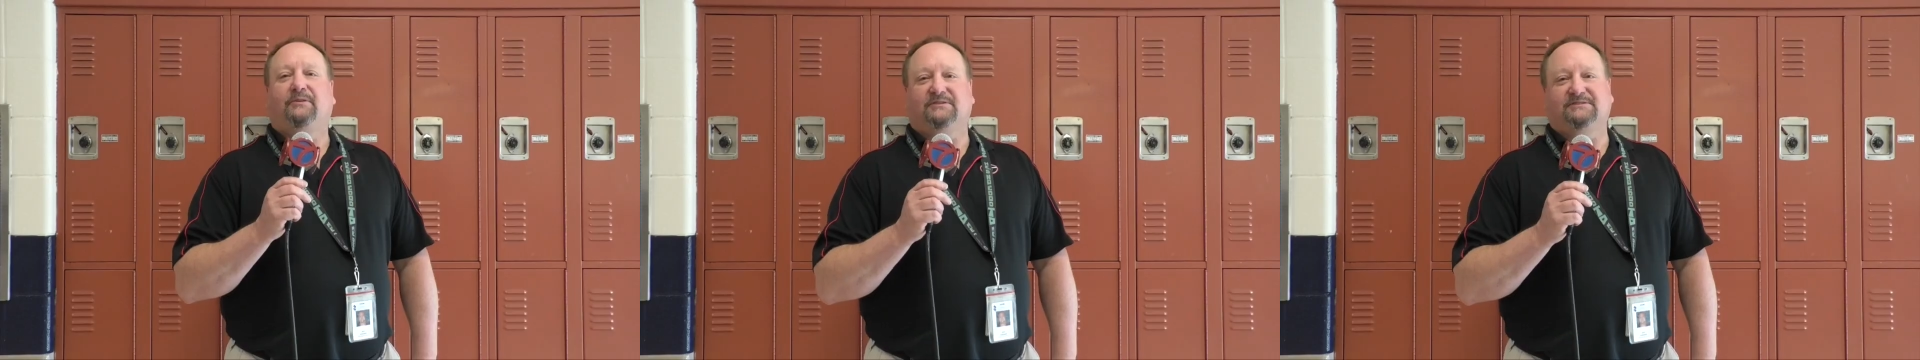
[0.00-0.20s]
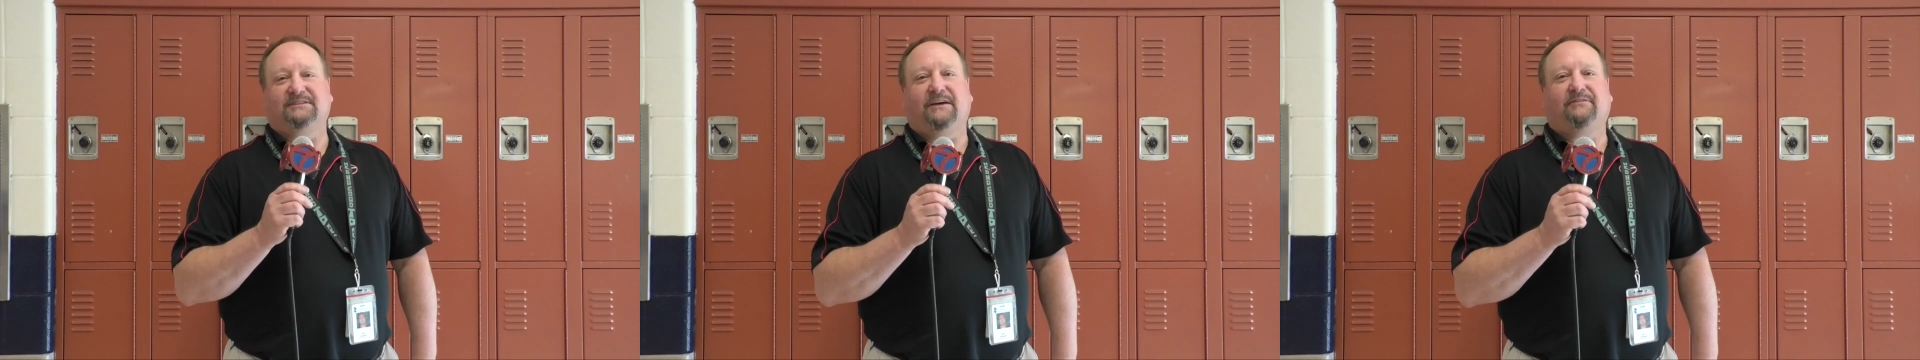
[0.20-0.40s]

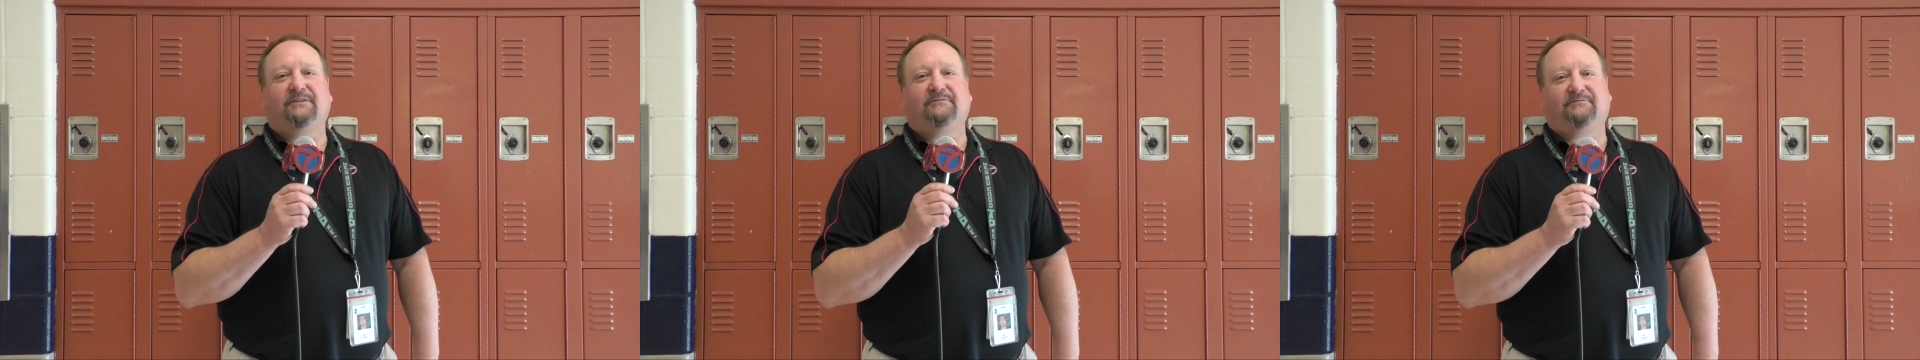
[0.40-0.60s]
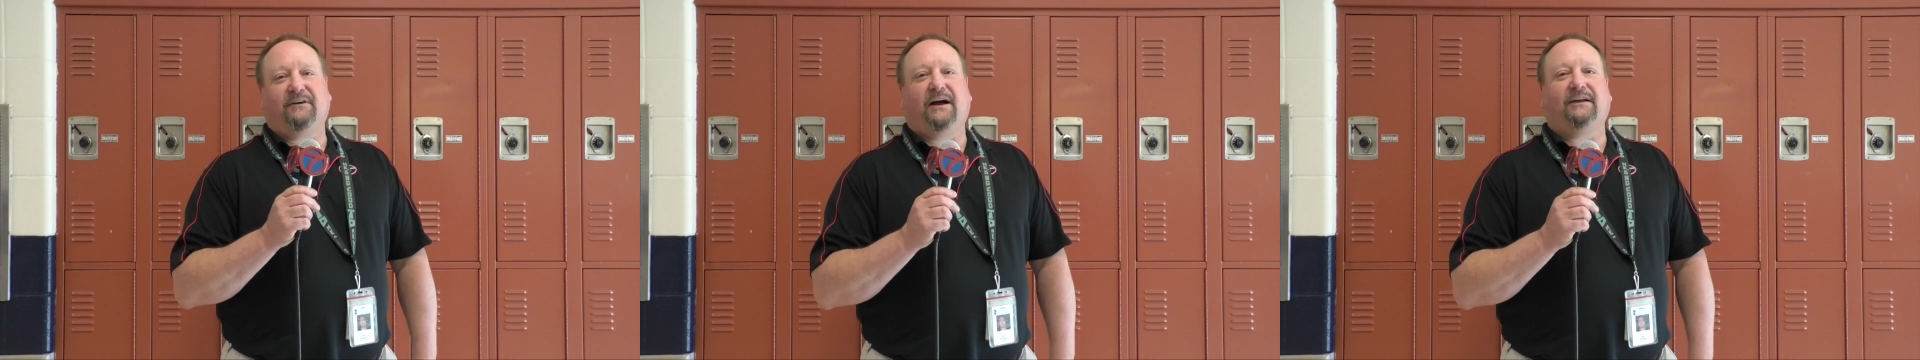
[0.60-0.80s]
There's
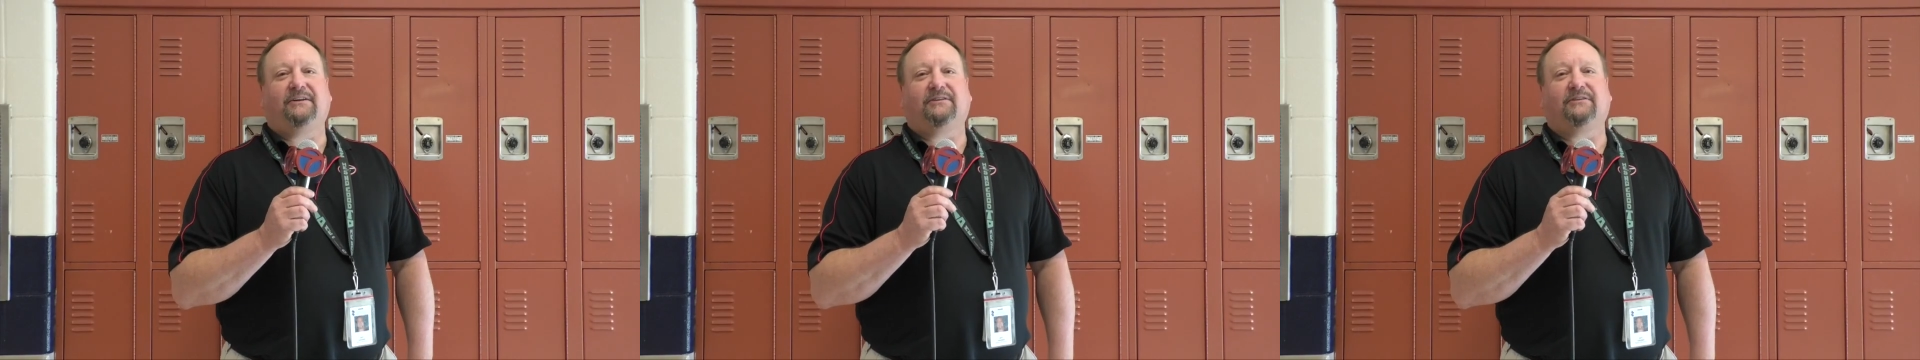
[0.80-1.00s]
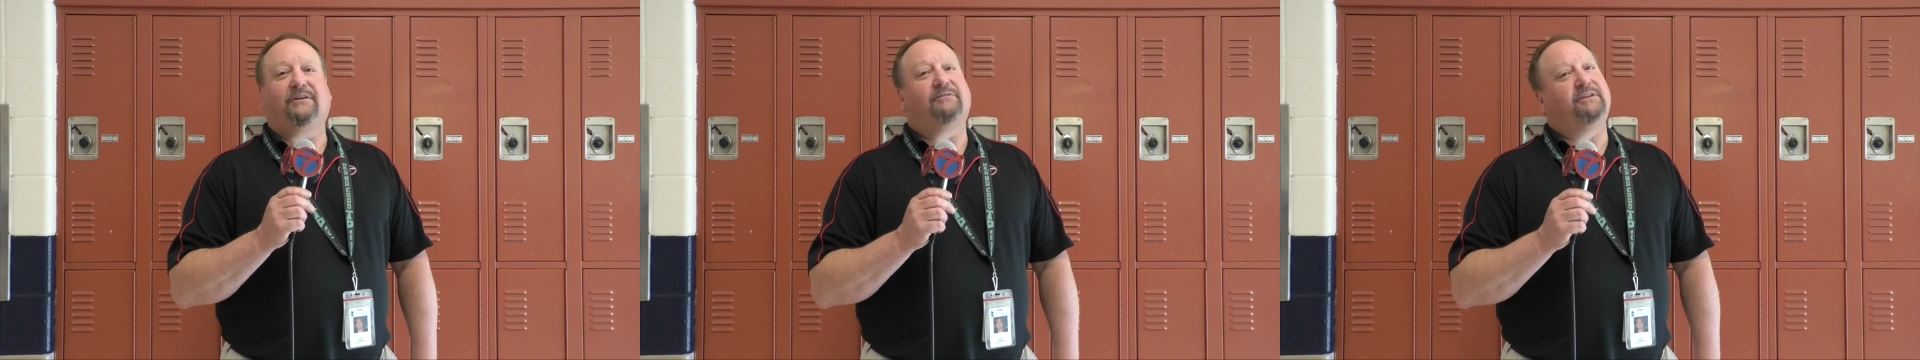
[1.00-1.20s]
nothing
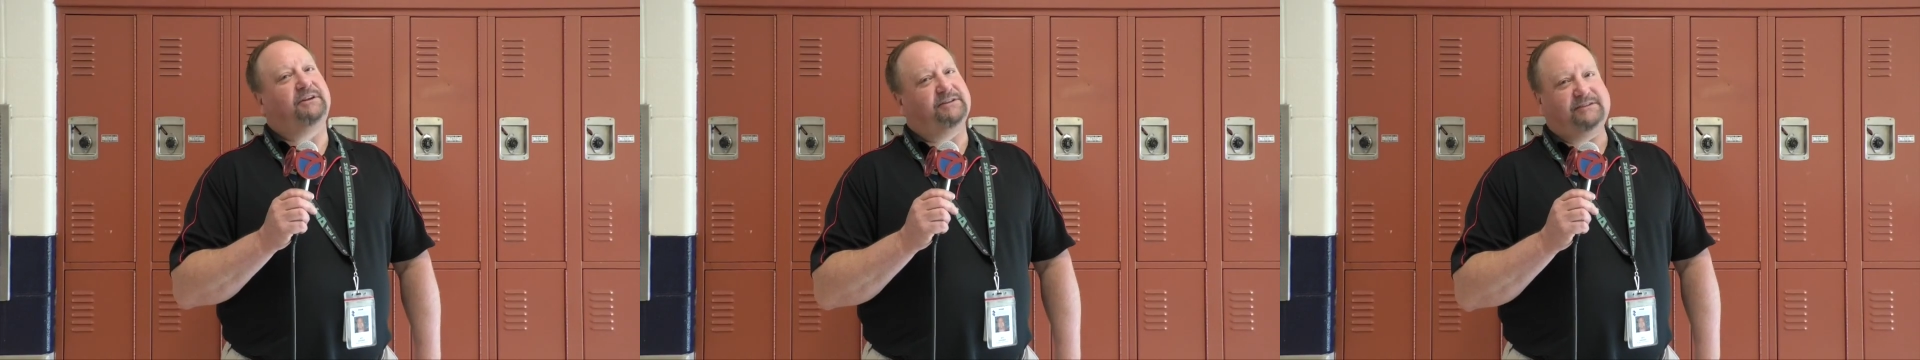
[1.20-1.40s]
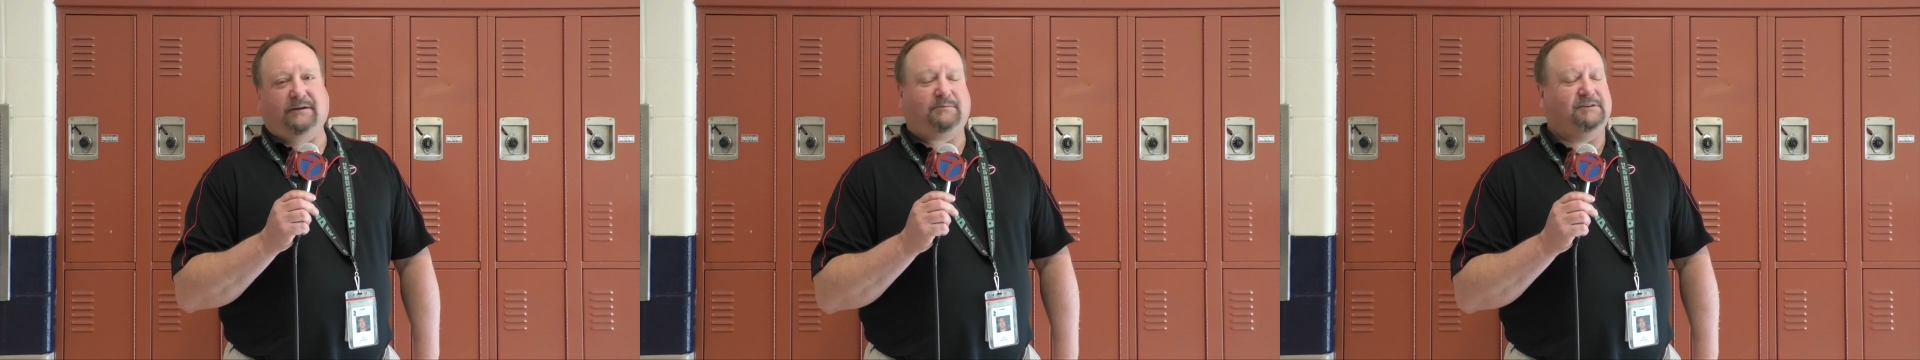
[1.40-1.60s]
finer than
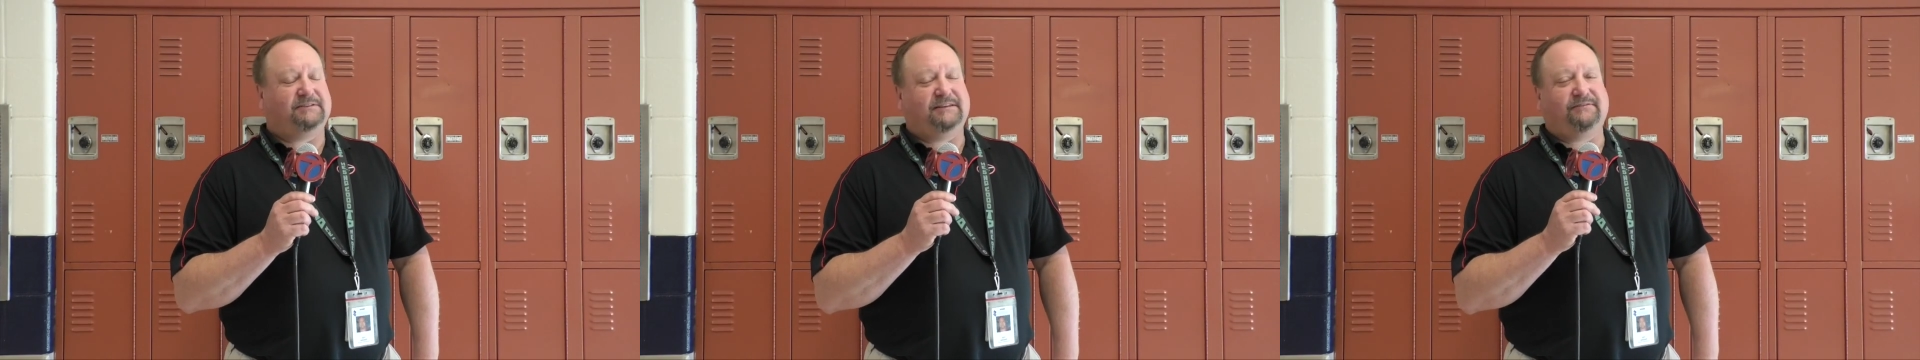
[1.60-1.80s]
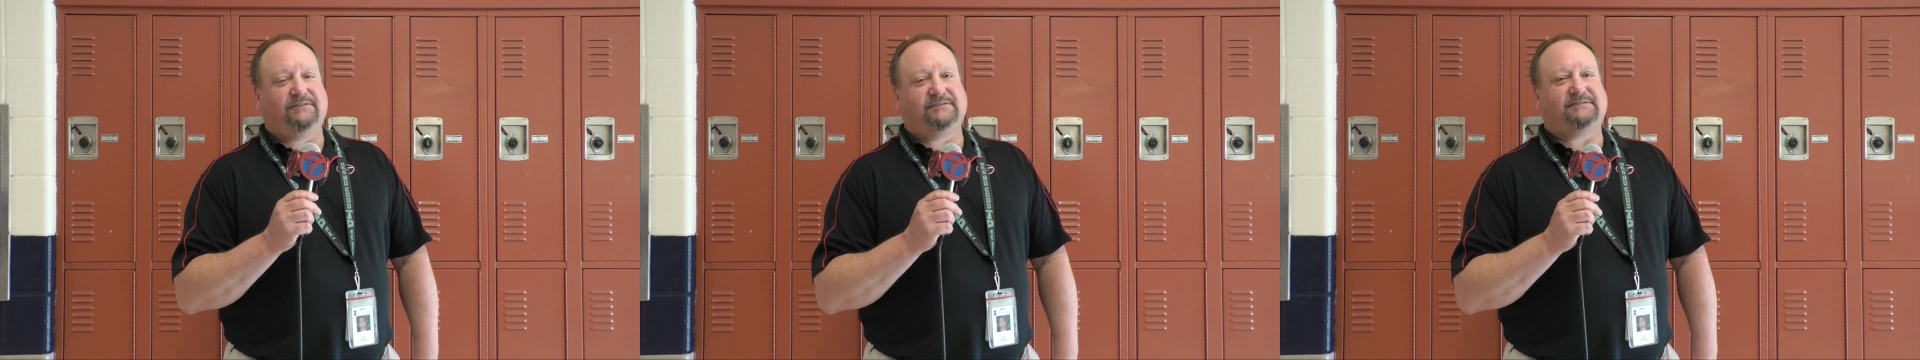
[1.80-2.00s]
a
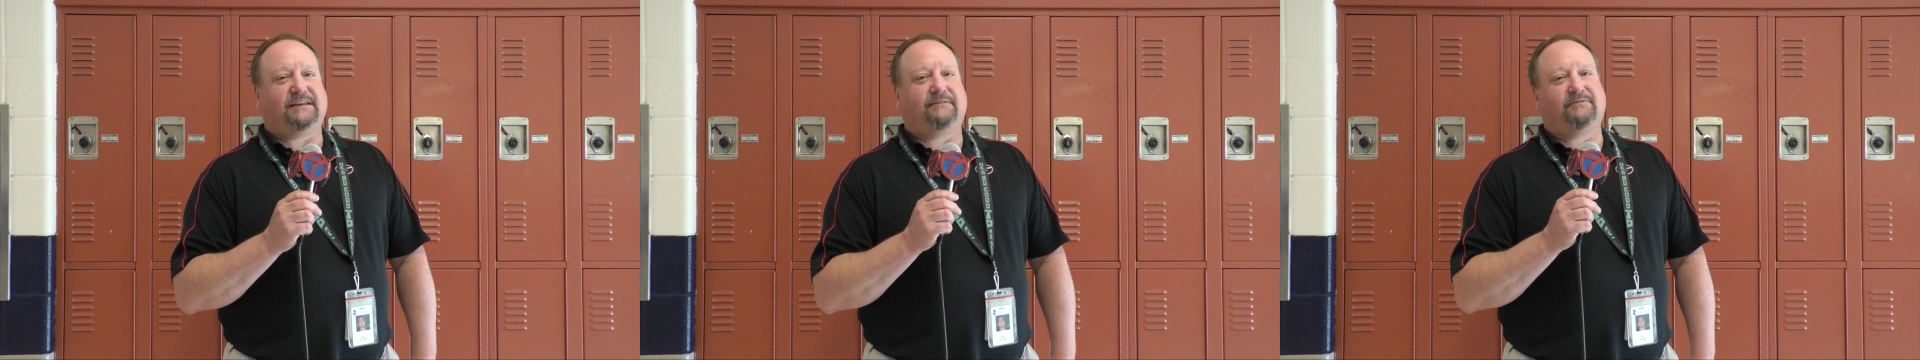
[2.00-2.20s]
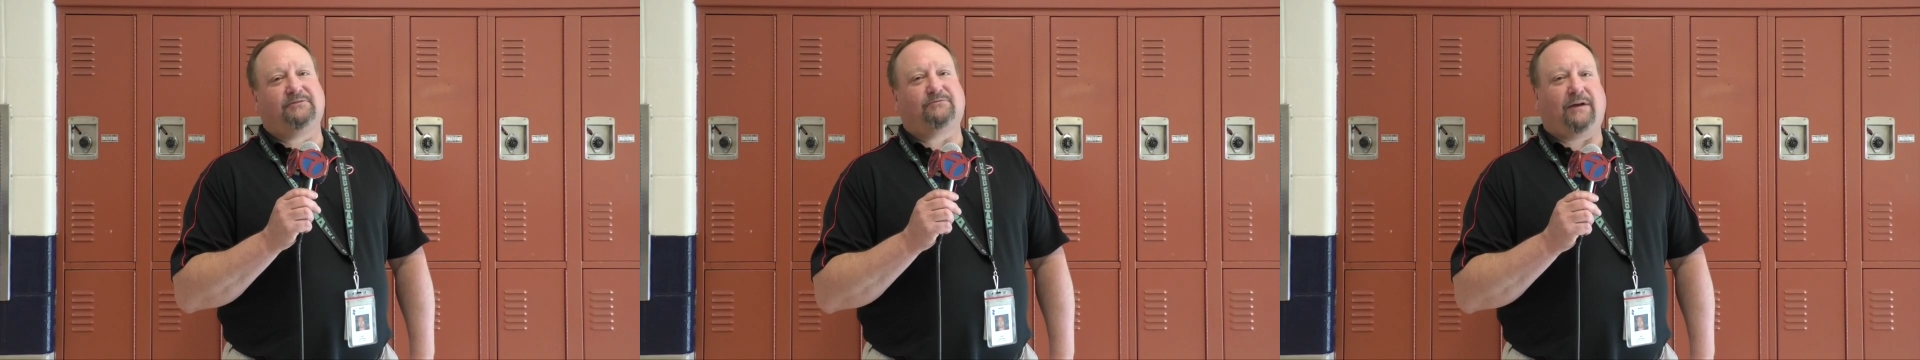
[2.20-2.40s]

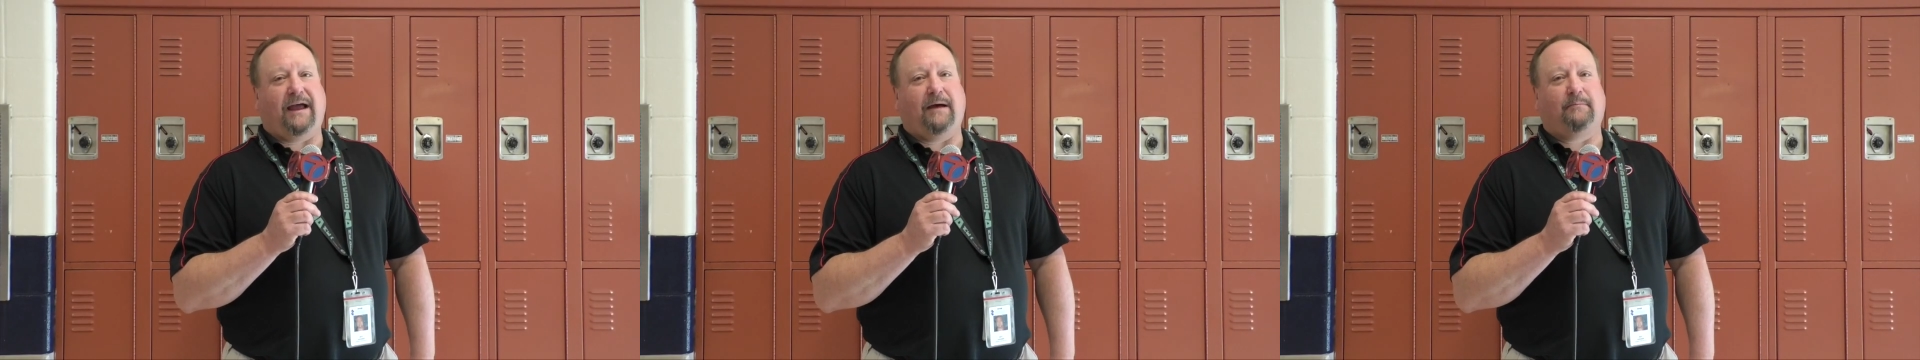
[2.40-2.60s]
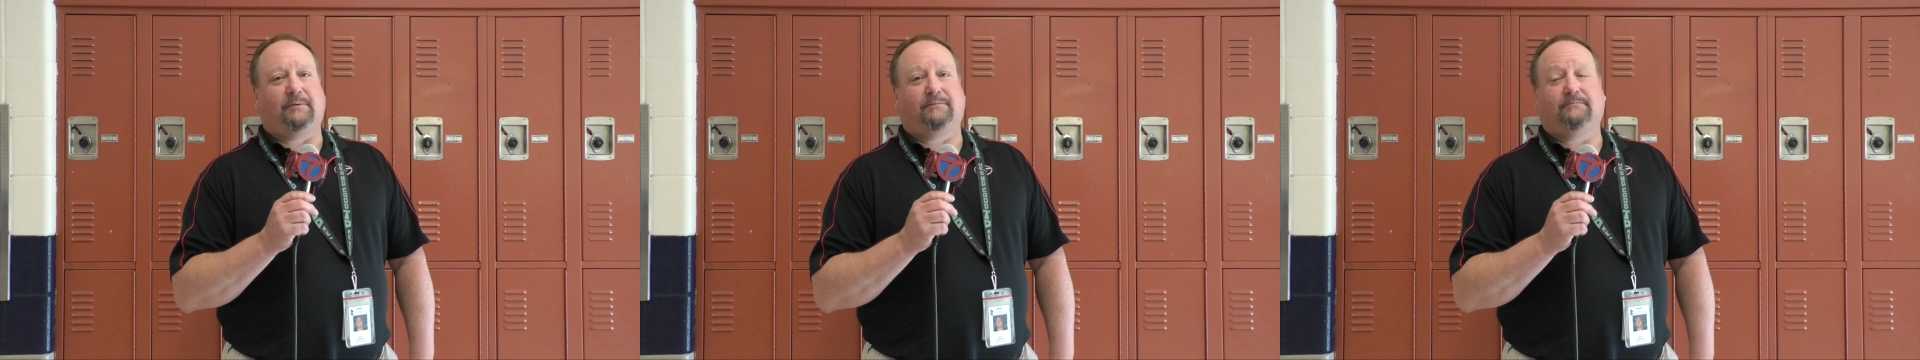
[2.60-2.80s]
WTV7 rap,